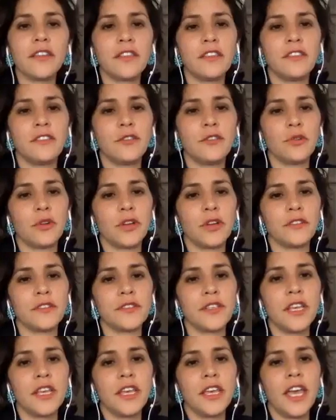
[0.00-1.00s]
these
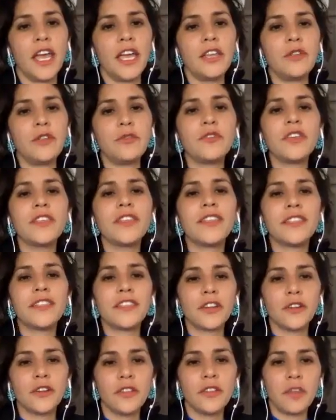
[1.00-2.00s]
stores and you see that
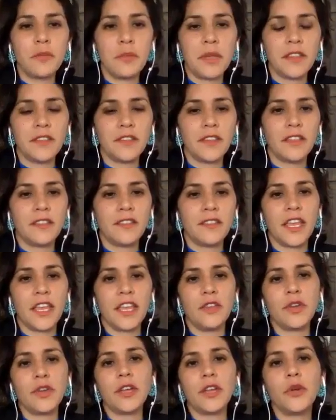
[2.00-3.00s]
there are limits that say
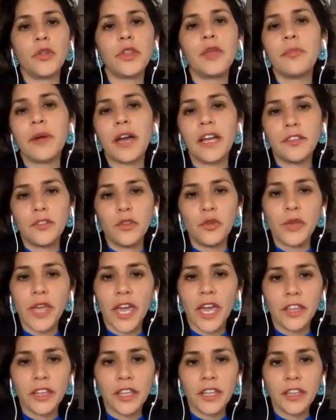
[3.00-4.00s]
you can only buy 2
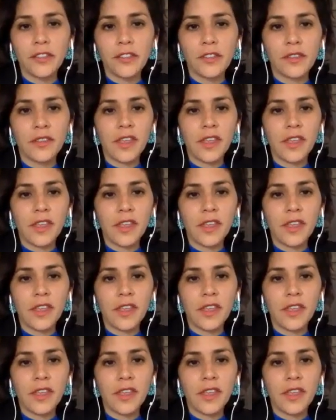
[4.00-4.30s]
gallons.